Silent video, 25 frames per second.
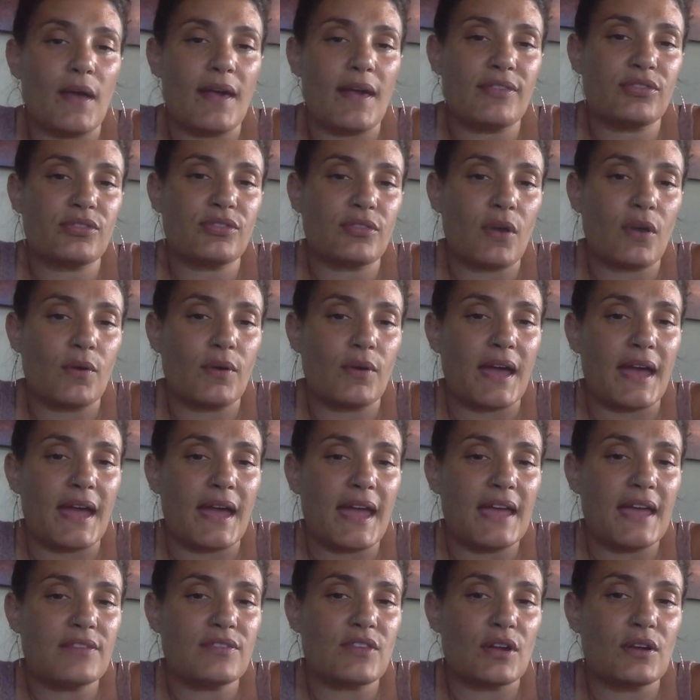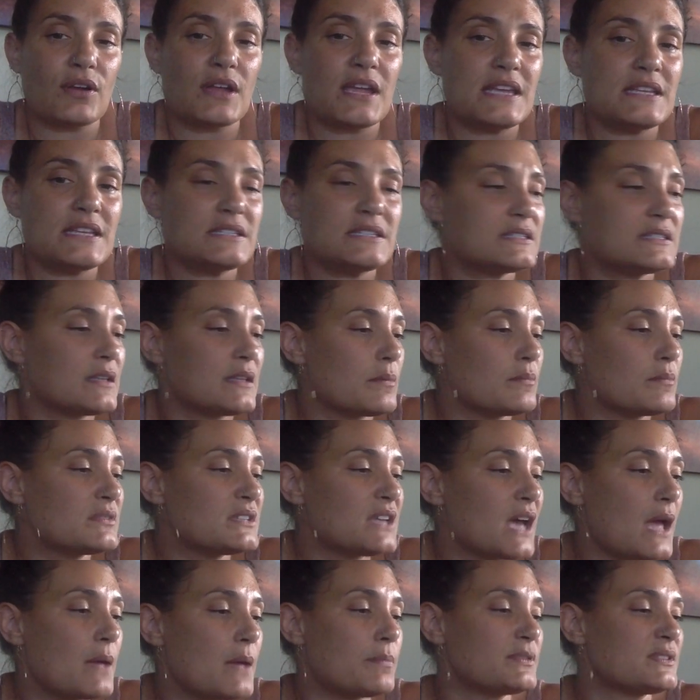with, okay? There is some
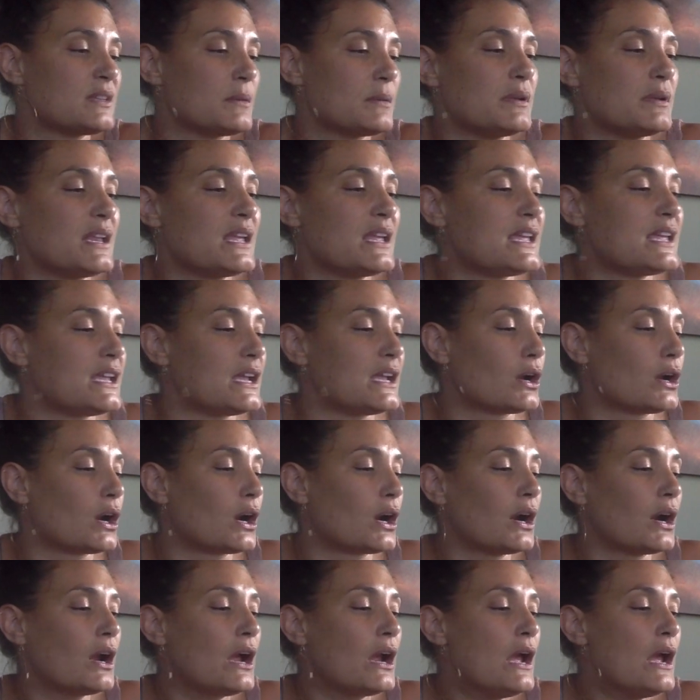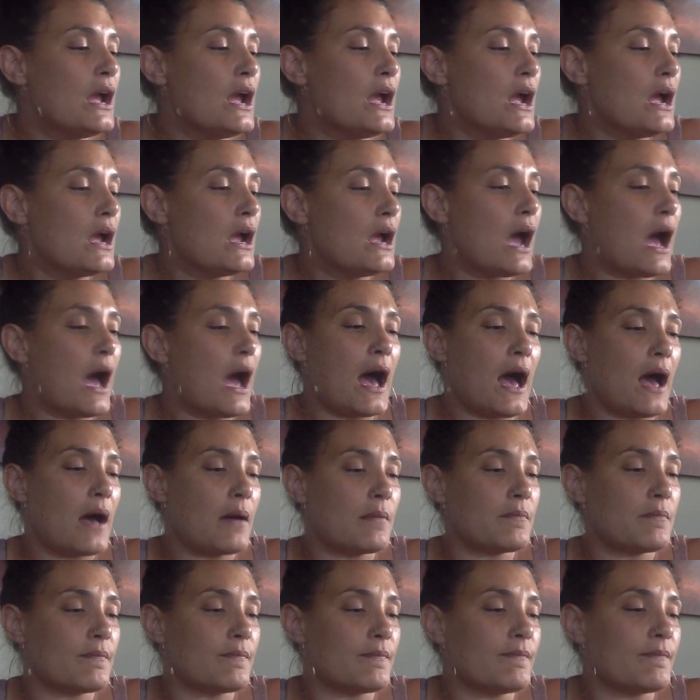type of somebody here
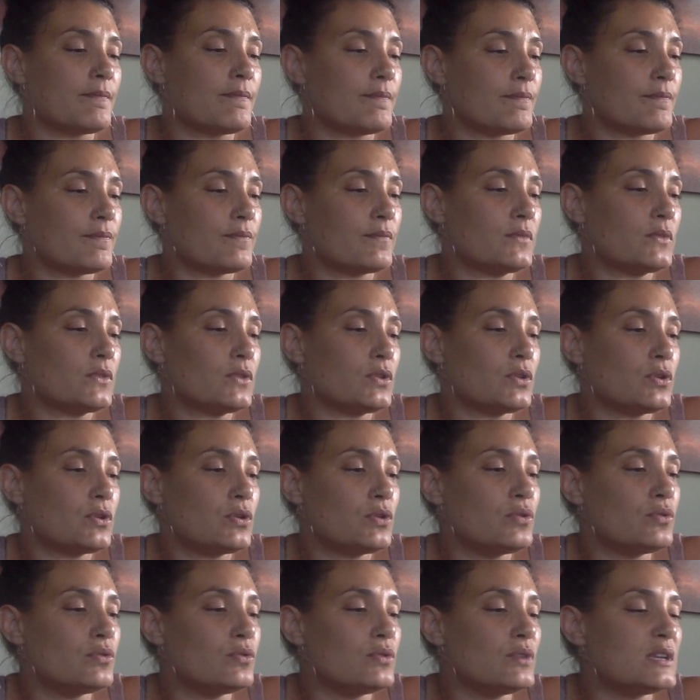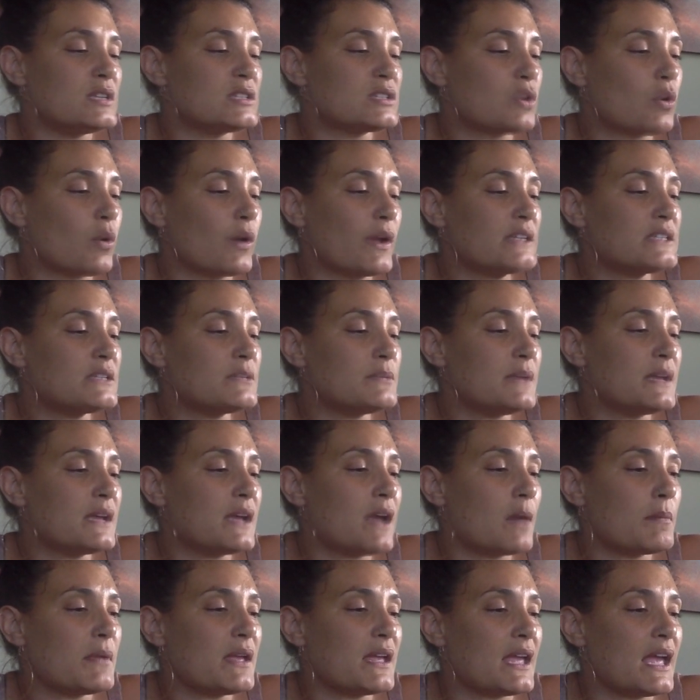who is going to be
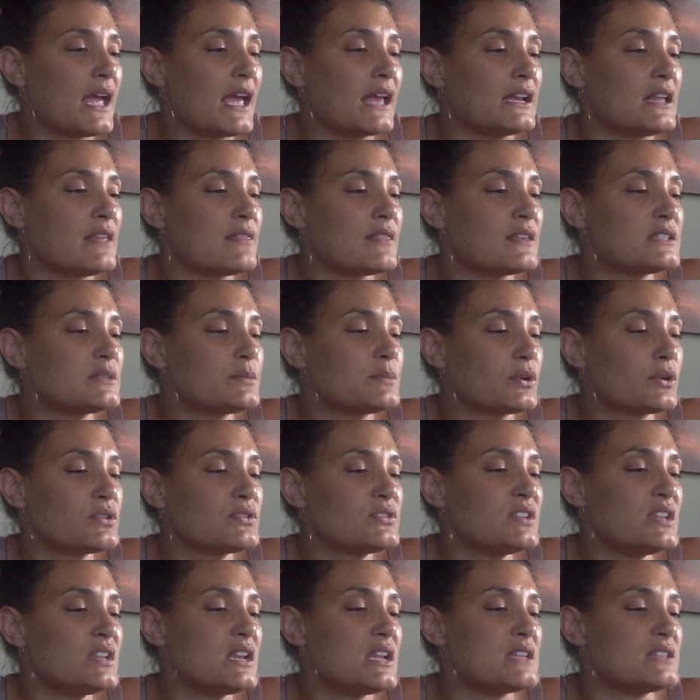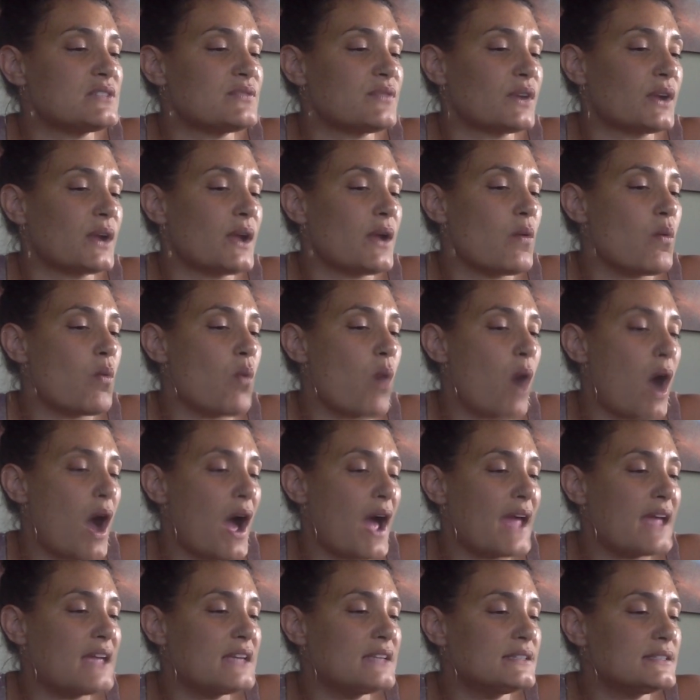coming in, and this person is very
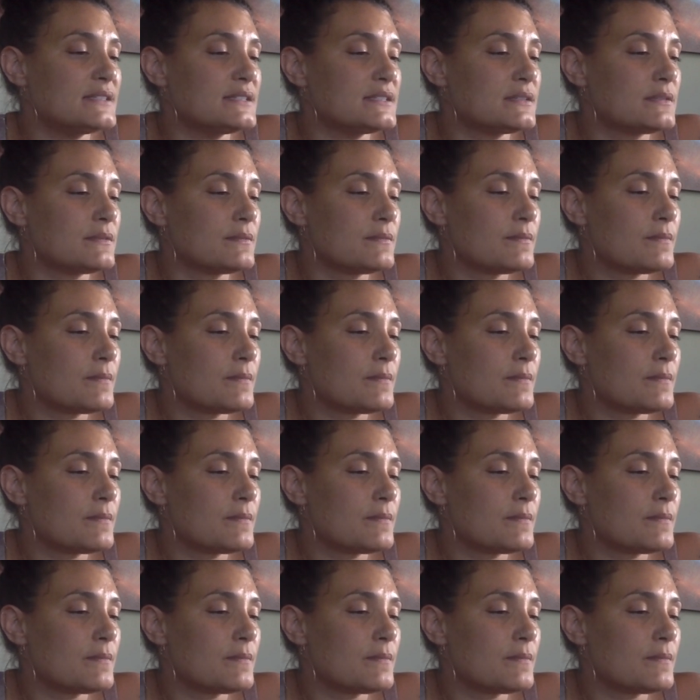wise.